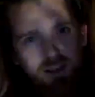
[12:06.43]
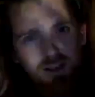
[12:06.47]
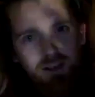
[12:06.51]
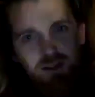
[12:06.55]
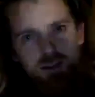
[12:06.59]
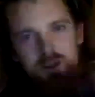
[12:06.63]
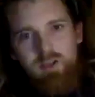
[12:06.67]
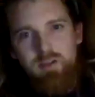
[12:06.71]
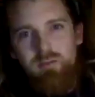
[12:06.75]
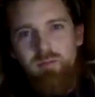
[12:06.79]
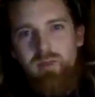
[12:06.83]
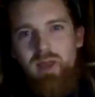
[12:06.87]

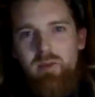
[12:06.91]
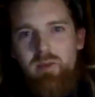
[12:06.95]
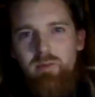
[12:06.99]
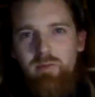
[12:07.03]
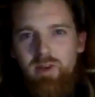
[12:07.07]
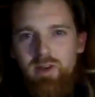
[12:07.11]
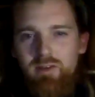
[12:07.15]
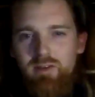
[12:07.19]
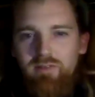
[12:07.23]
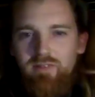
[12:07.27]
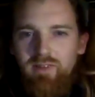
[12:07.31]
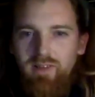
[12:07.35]
to the
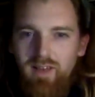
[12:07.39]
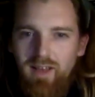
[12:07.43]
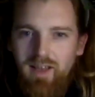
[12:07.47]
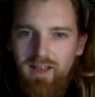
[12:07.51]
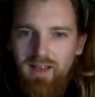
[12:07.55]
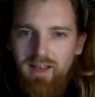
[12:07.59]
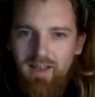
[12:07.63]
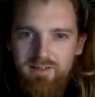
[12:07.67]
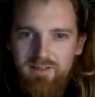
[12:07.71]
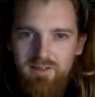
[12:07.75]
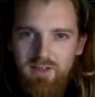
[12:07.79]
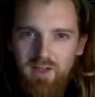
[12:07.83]
memory of
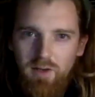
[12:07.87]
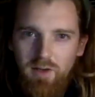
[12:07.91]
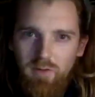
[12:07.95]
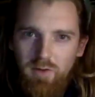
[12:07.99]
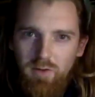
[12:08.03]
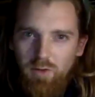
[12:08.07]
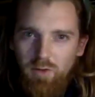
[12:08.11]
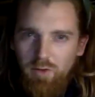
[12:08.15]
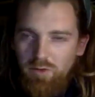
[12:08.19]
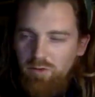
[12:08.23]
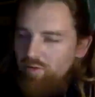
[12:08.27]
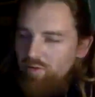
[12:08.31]
Elias Owen,
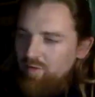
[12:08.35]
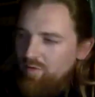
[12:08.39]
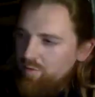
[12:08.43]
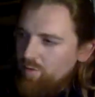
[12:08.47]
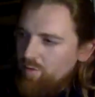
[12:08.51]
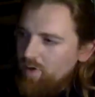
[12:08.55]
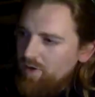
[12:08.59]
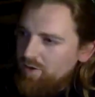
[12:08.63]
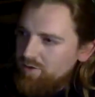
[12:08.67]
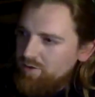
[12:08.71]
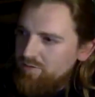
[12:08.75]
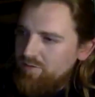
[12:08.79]
author of
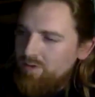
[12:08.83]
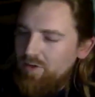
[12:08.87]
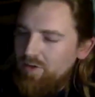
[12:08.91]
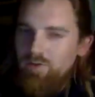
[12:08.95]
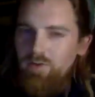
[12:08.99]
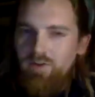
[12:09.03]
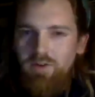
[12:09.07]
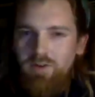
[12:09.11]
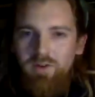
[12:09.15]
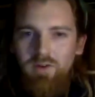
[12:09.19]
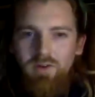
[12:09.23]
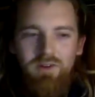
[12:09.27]
Welsh
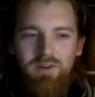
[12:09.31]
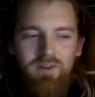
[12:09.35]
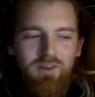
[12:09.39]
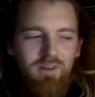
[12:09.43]
folklore.